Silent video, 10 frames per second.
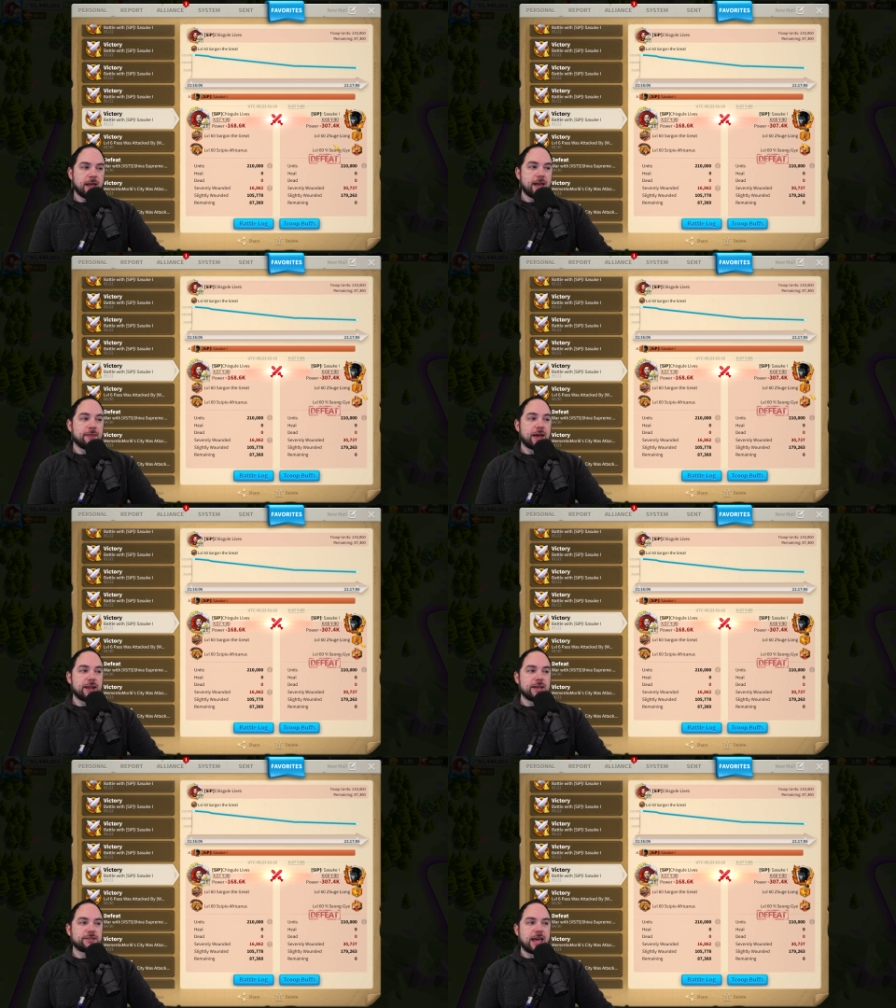And
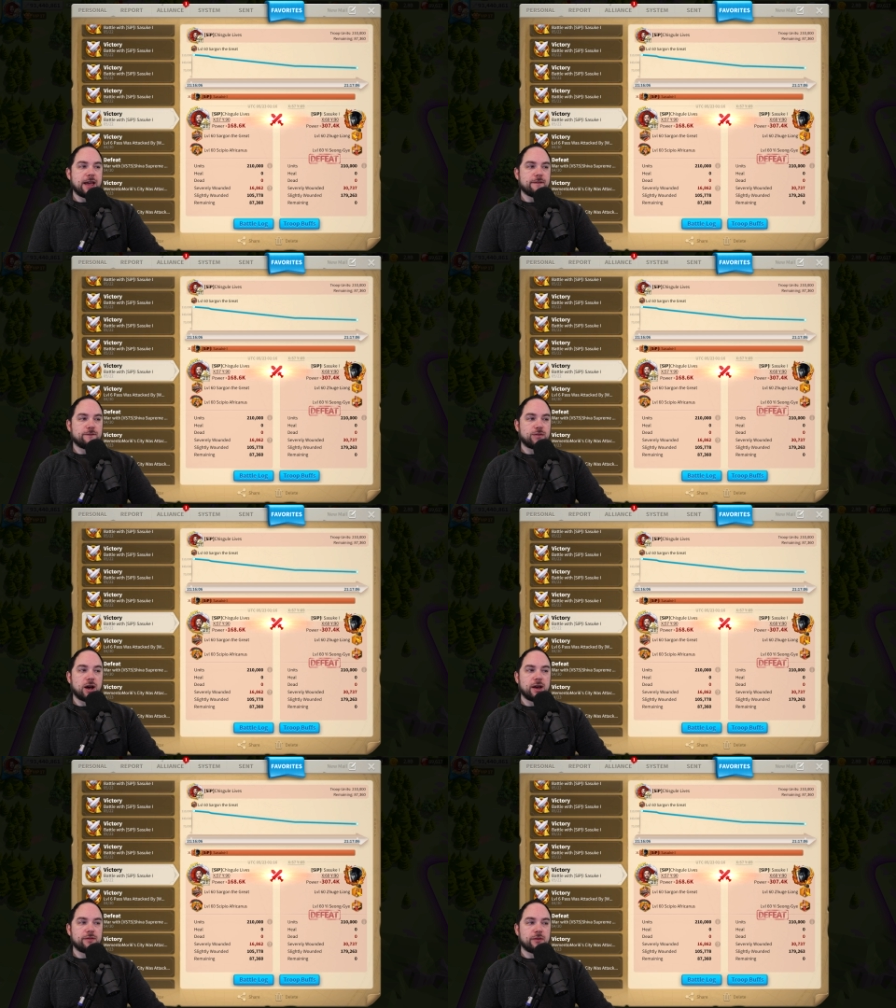that is a
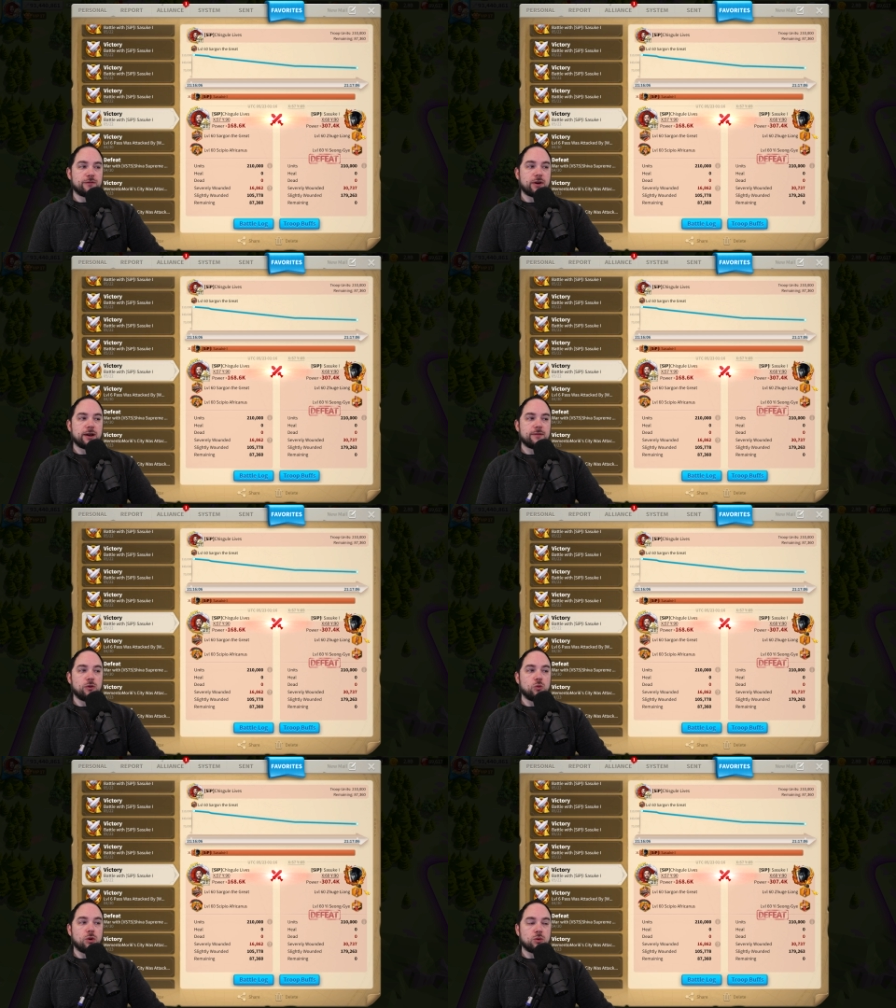
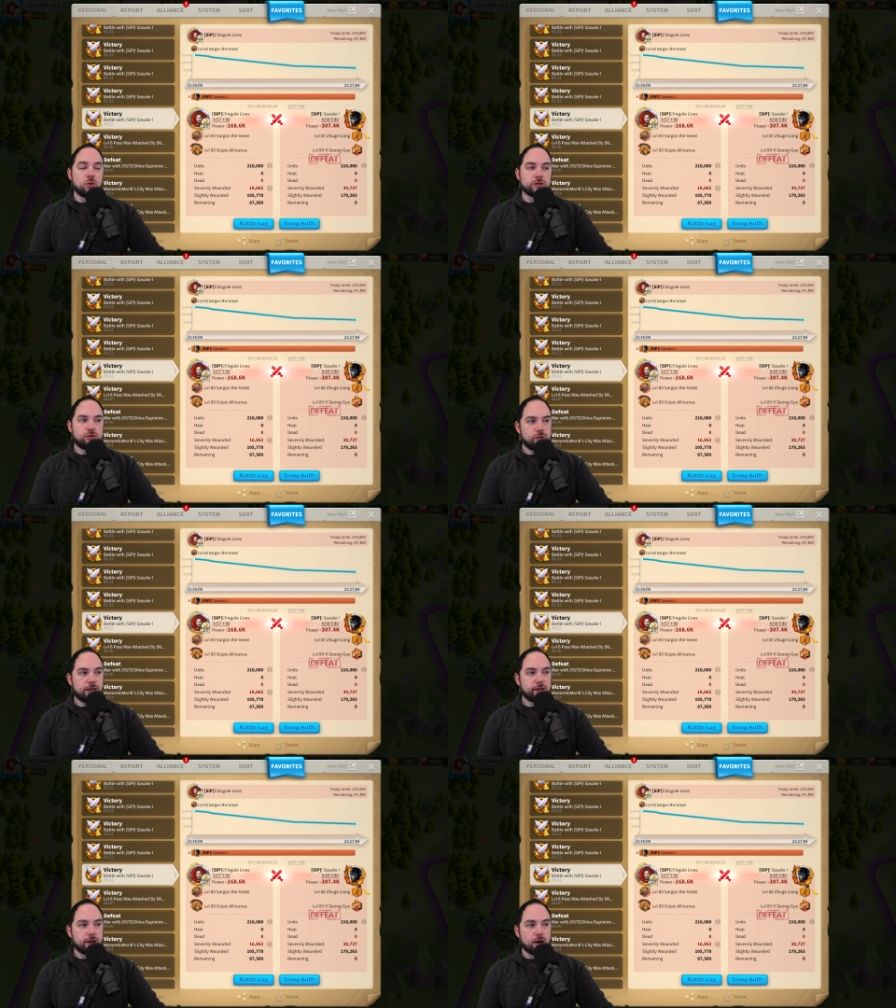5511
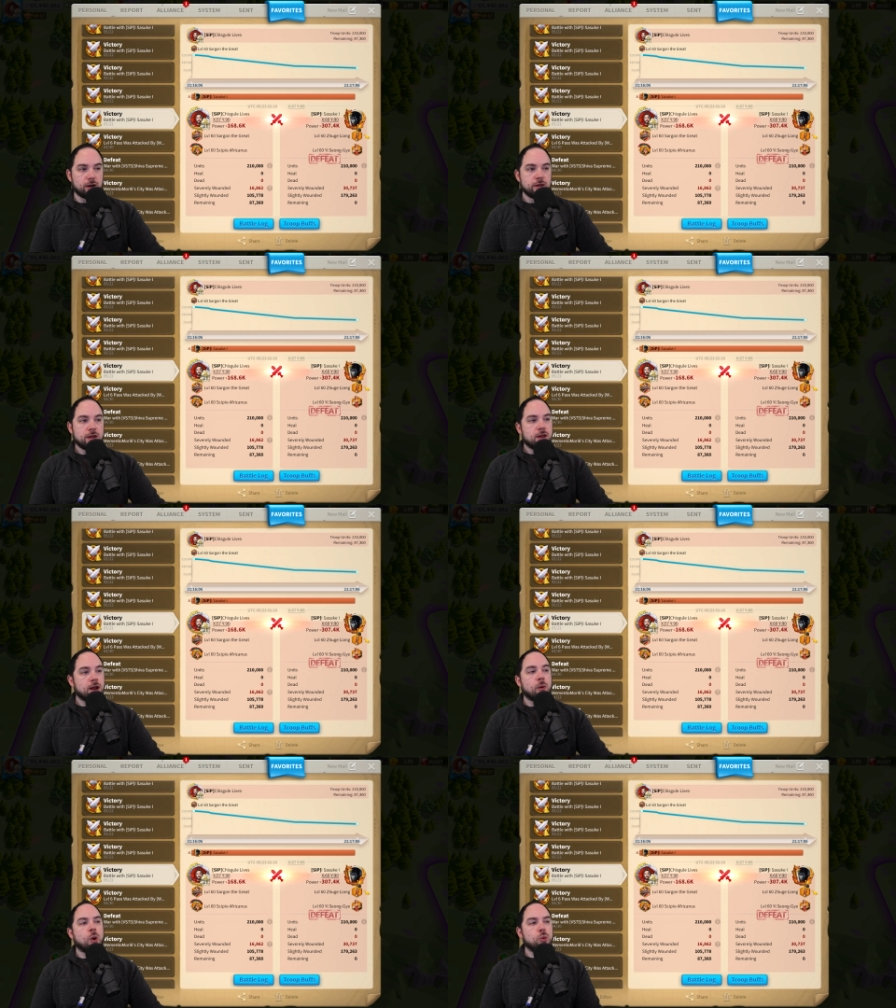Zhuge Liang.
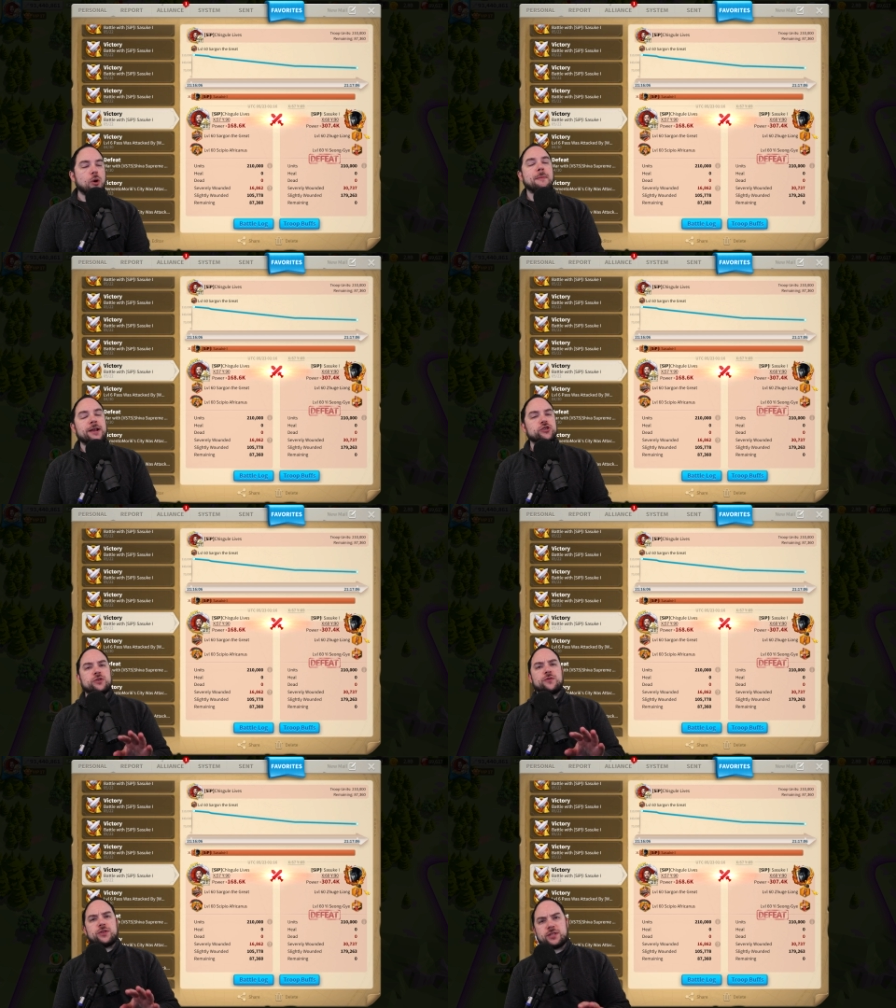Now, I will
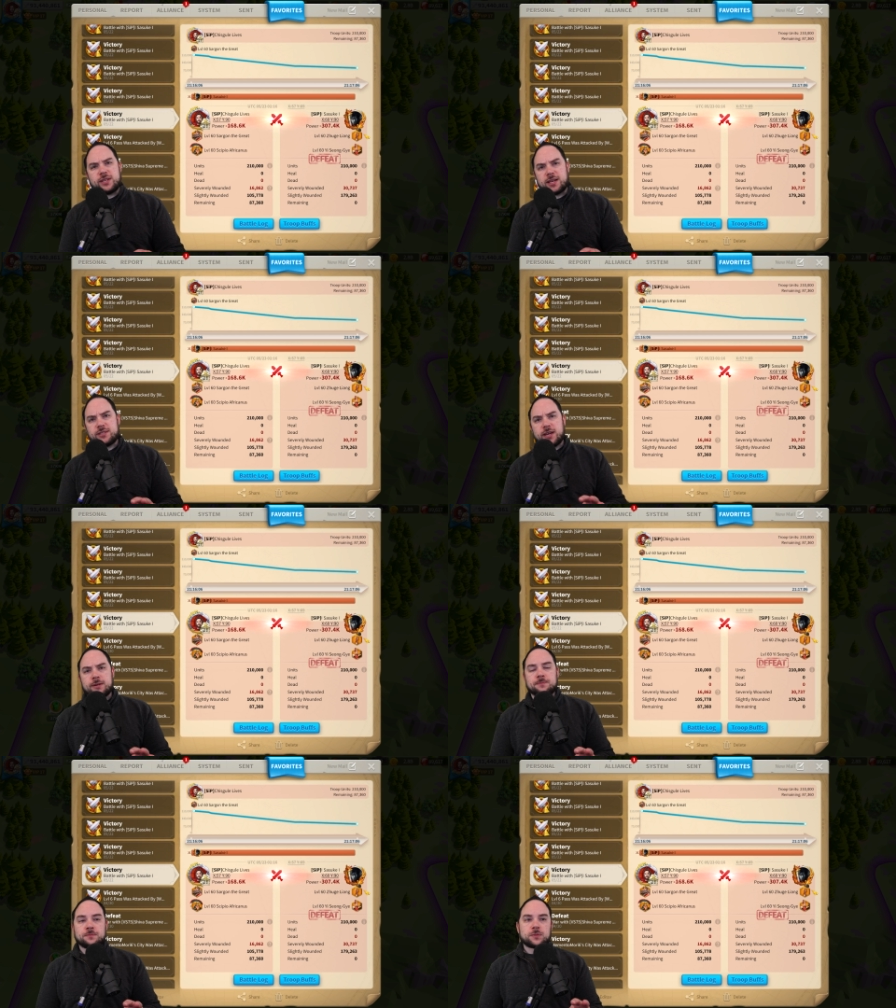mention for this
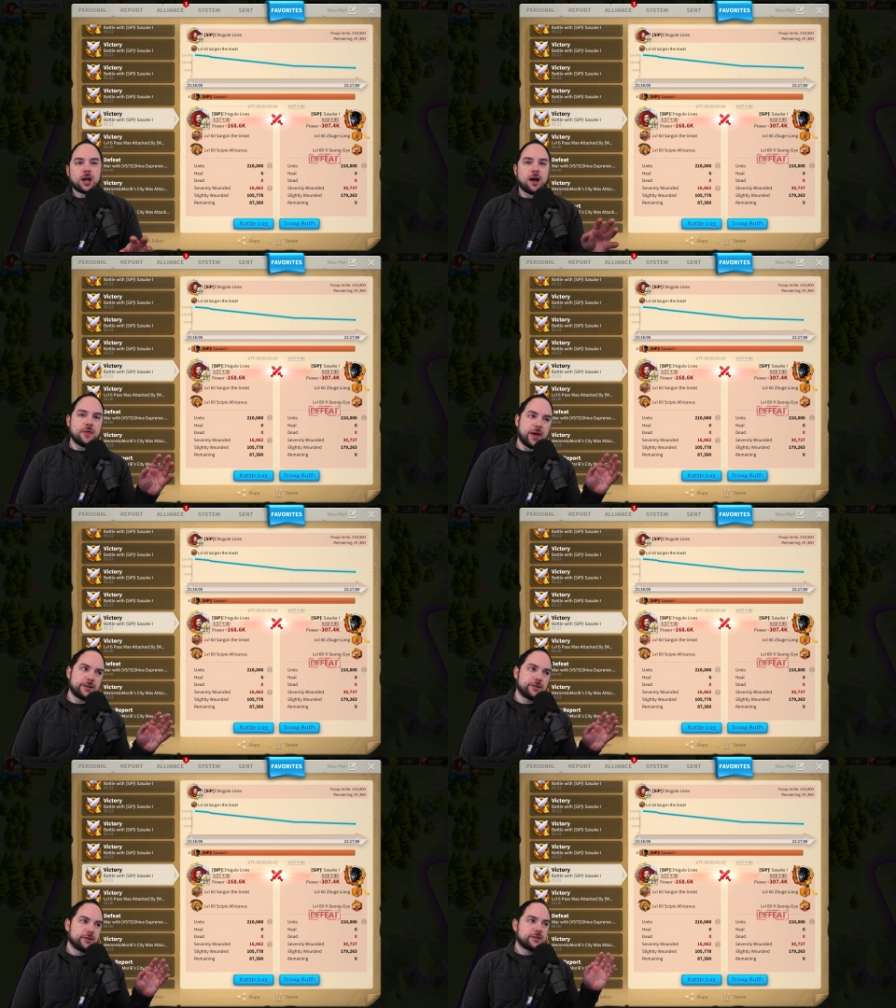testing uh,
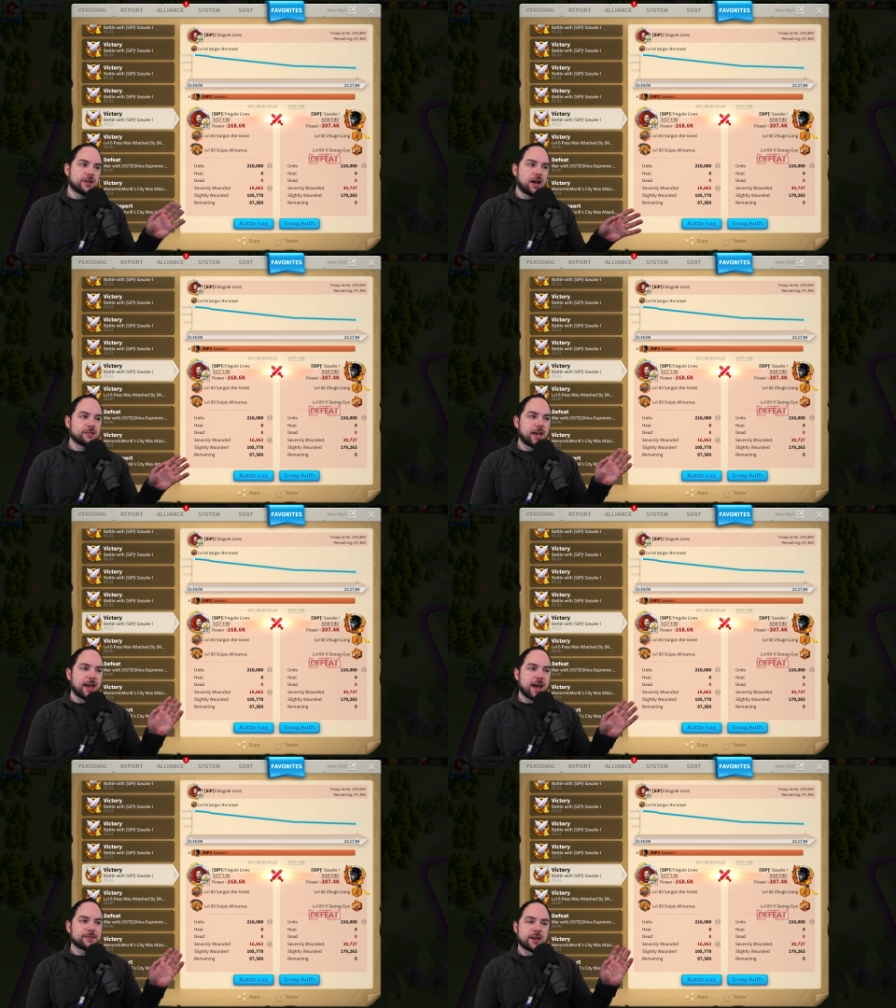that
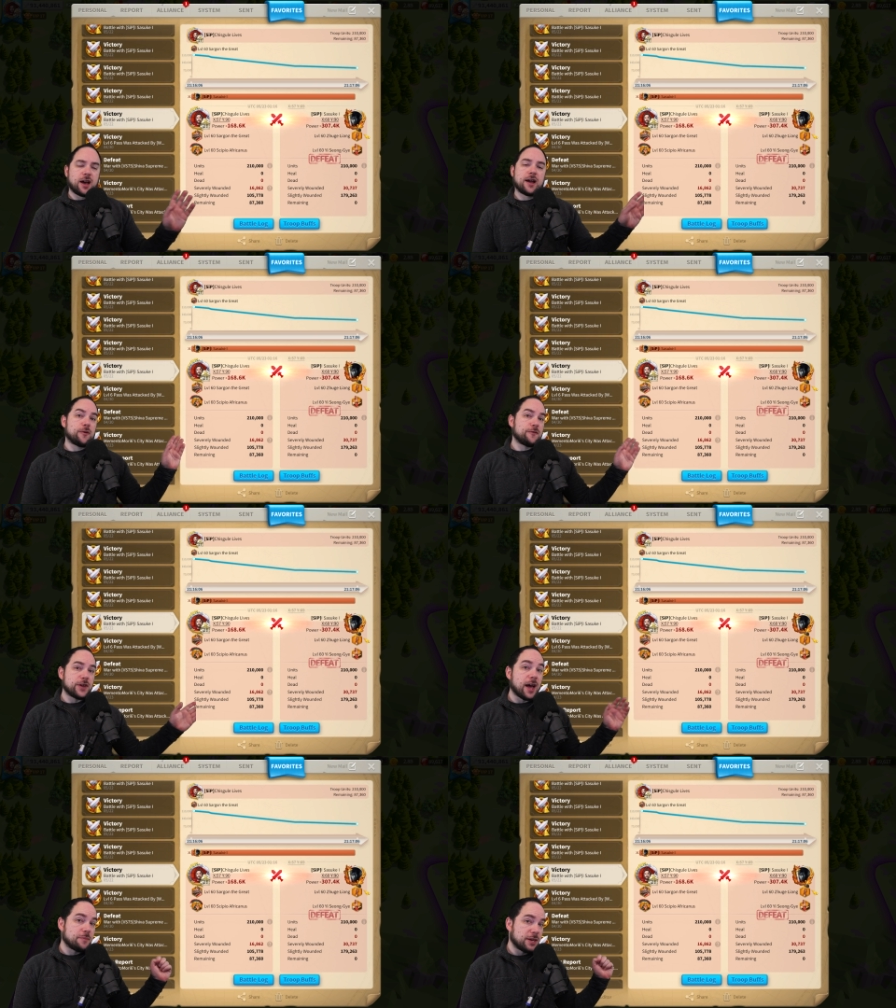Sasuke has a higher
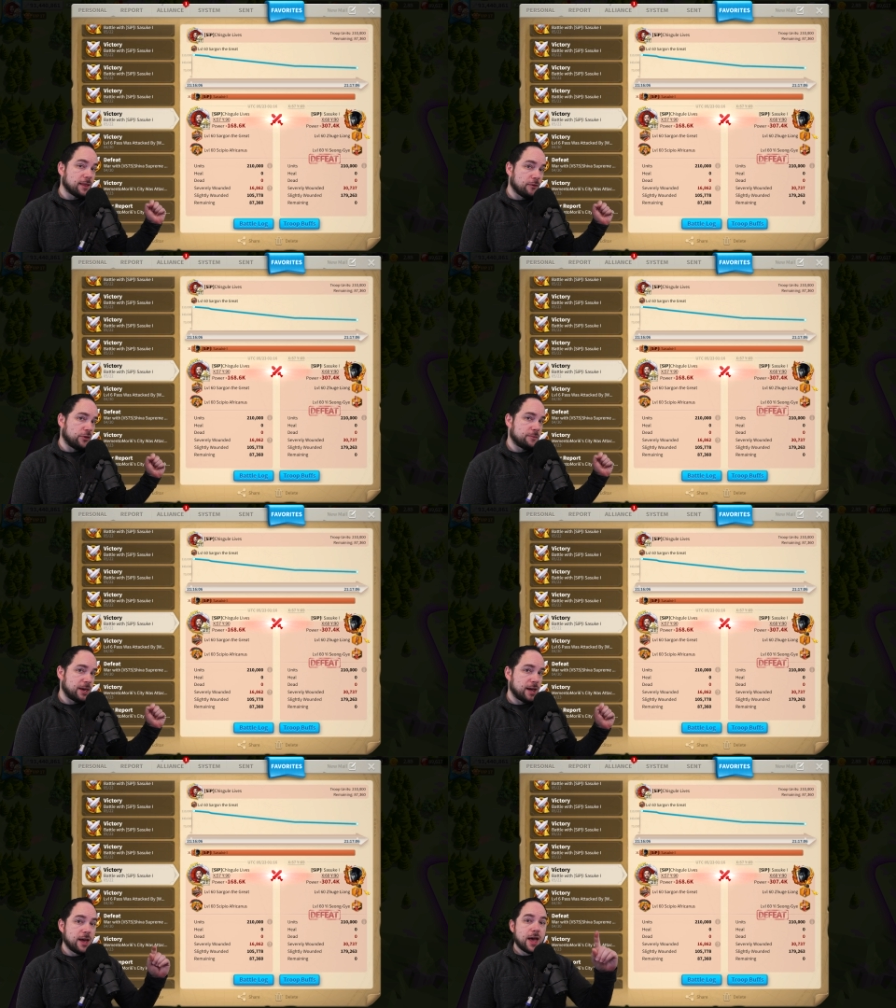VIP level than
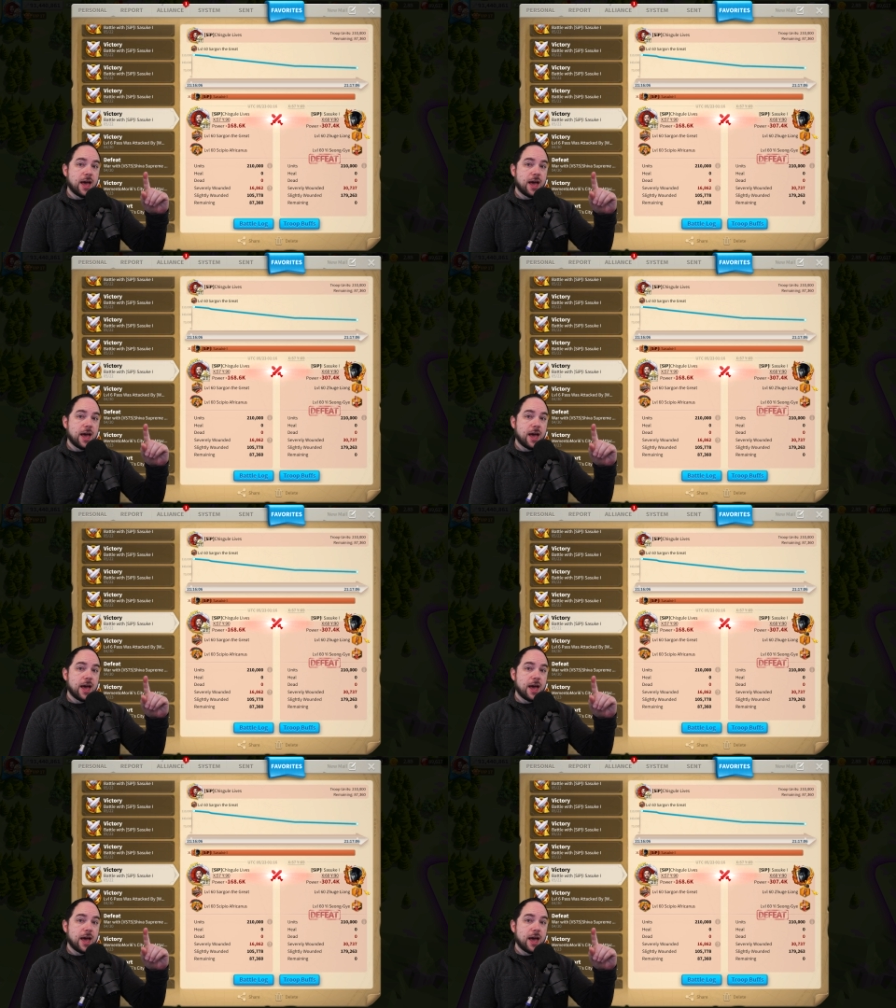me.